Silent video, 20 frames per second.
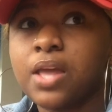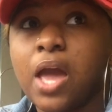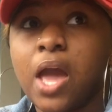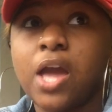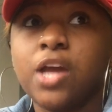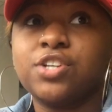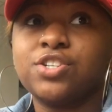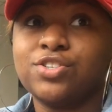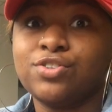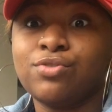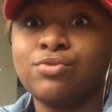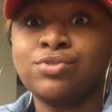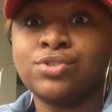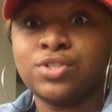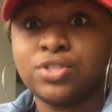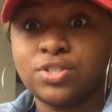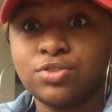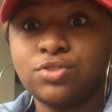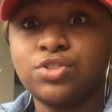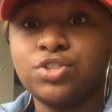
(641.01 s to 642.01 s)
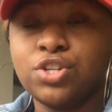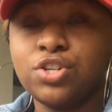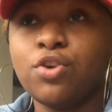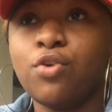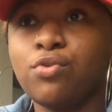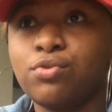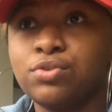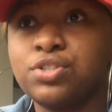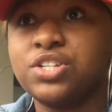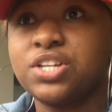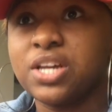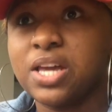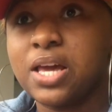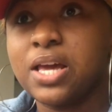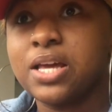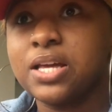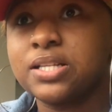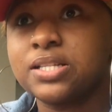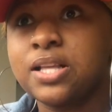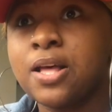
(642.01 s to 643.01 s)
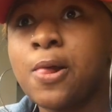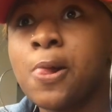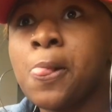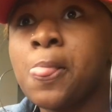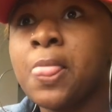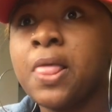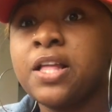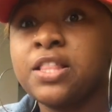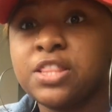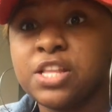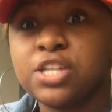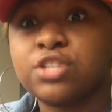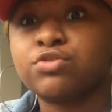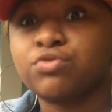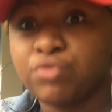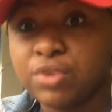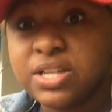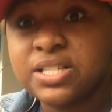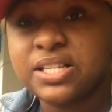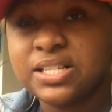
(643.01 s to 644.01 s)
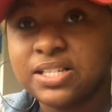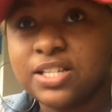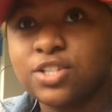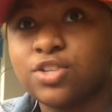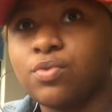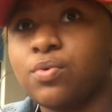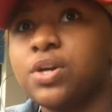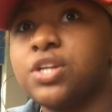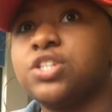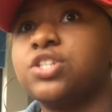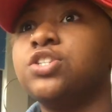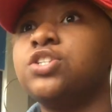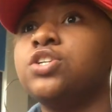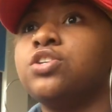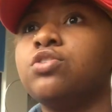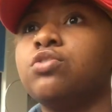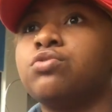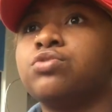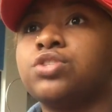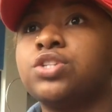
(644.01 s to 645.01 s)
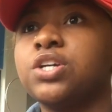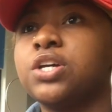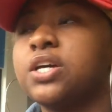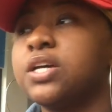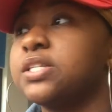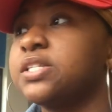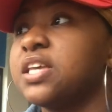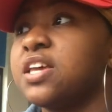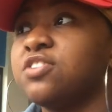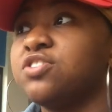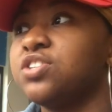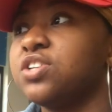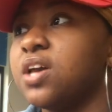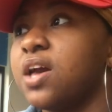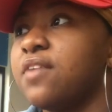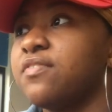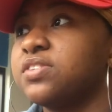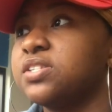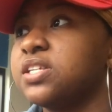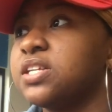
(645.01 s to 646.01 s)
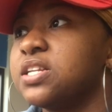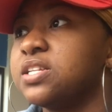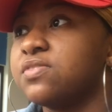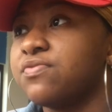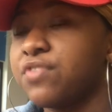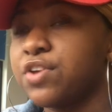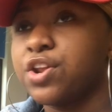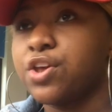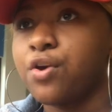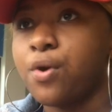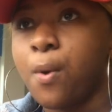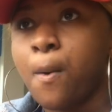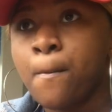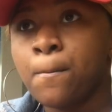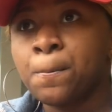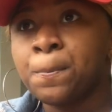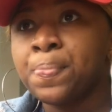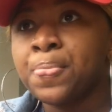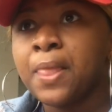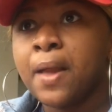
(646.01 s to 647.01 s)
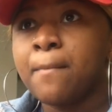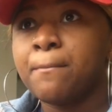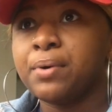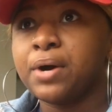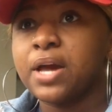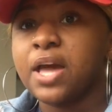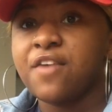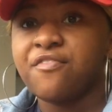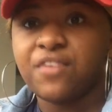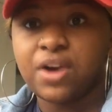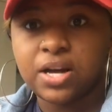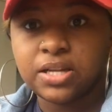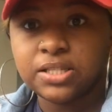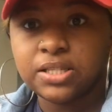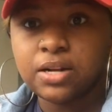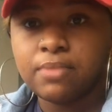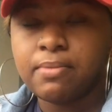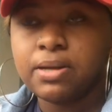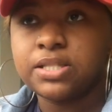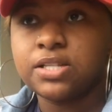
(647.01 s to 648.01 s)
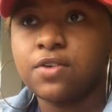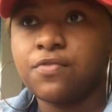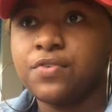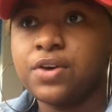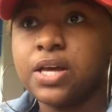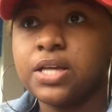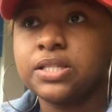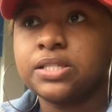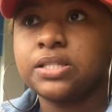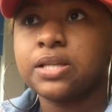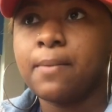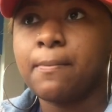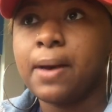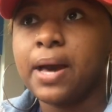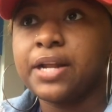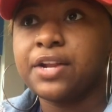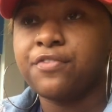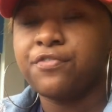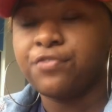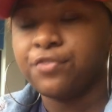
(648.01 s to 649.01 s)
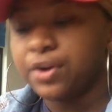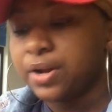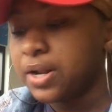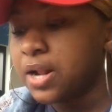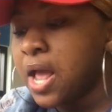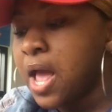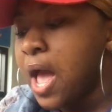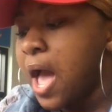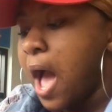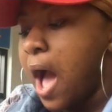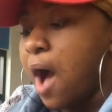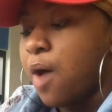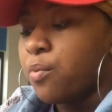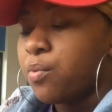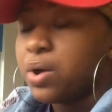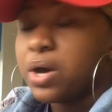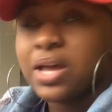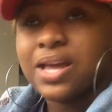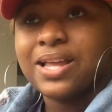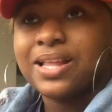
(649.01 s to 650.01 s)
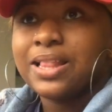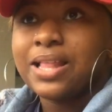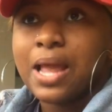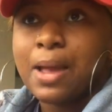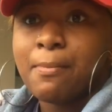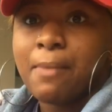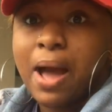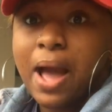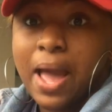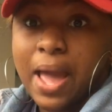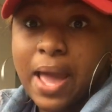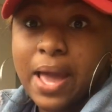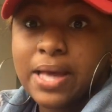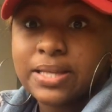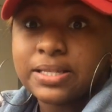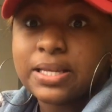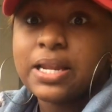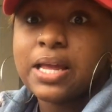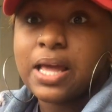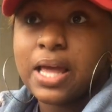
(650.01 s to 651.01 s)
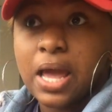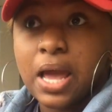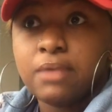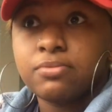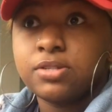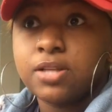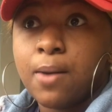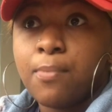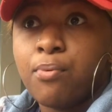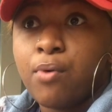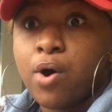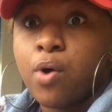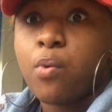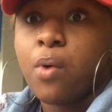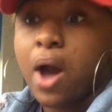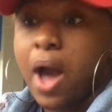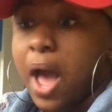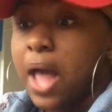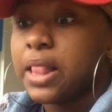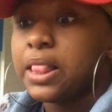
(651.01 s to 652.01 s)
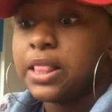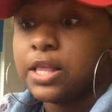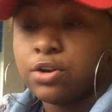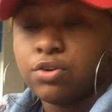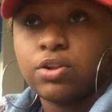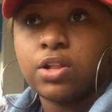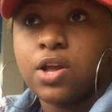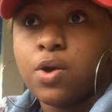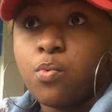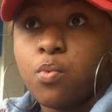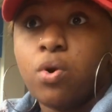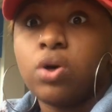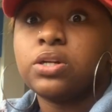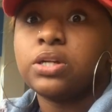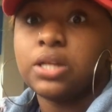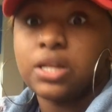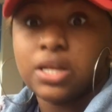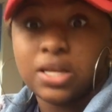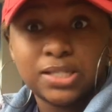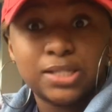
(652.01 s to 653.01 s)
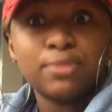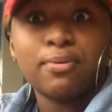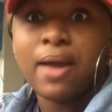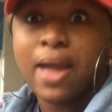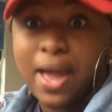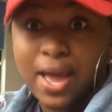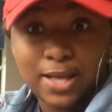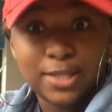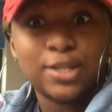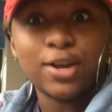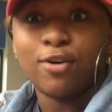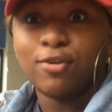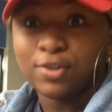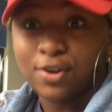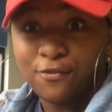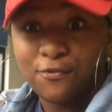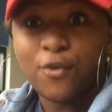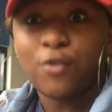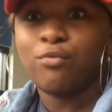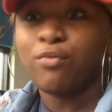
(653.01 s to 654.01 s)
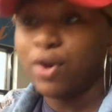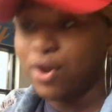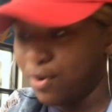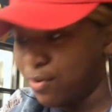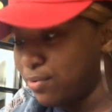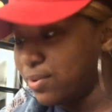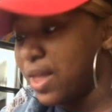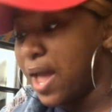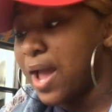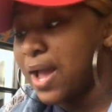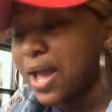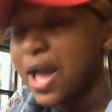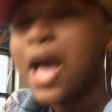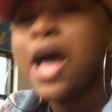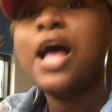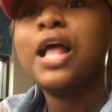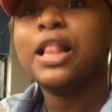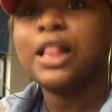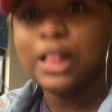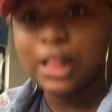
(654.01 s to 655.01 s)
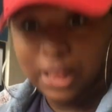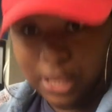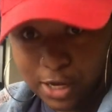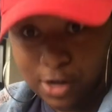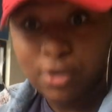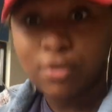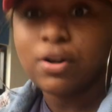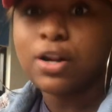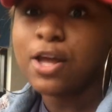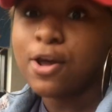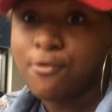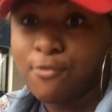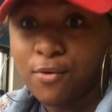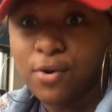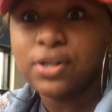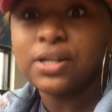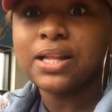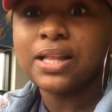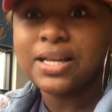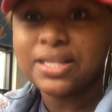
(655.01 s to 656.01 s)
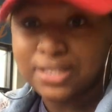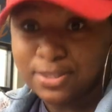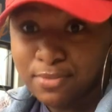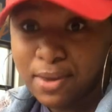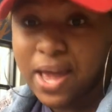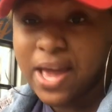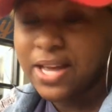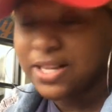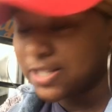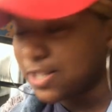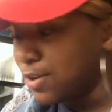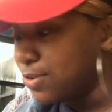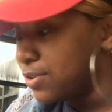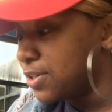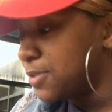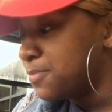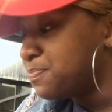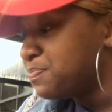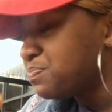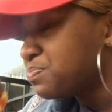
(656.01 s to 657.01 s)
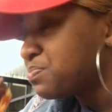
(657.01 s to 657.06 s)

and she knows who she is, this recent situation, she knows who she is if she ever see this video. But if I consider myself as somebody's friend, I wouldn't lay my hands. And it came to a point where I literally wanted to lay some hands on her, for real. Like, literally wanted to lay some hands on her.